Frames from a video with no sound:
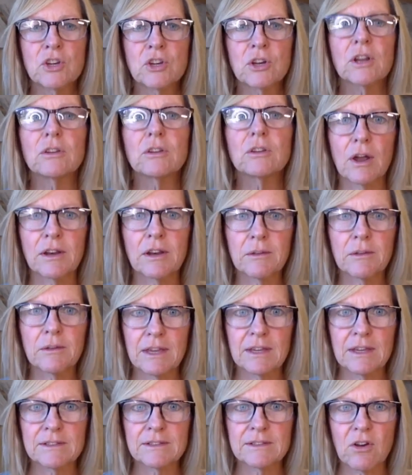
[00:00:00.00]
lot of
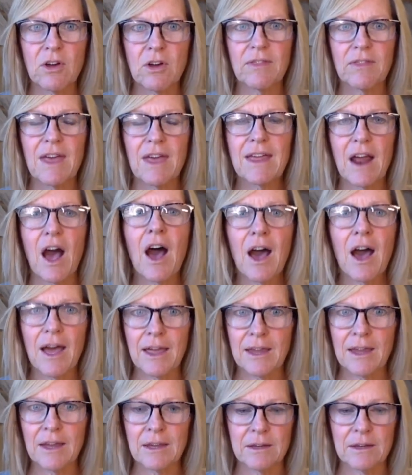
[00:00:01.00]
things on that
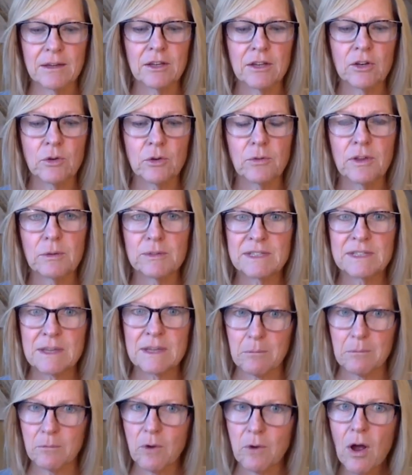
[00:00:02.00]
there was
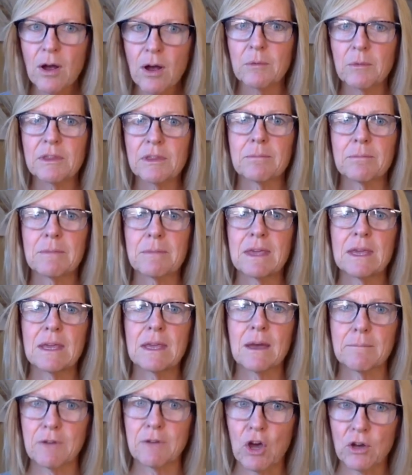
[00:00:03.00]
something wrong with me,
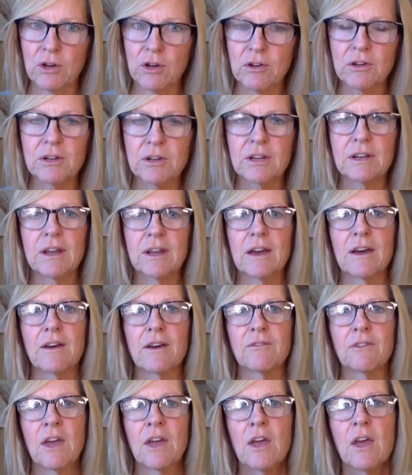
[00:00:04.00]
I'm not good enough,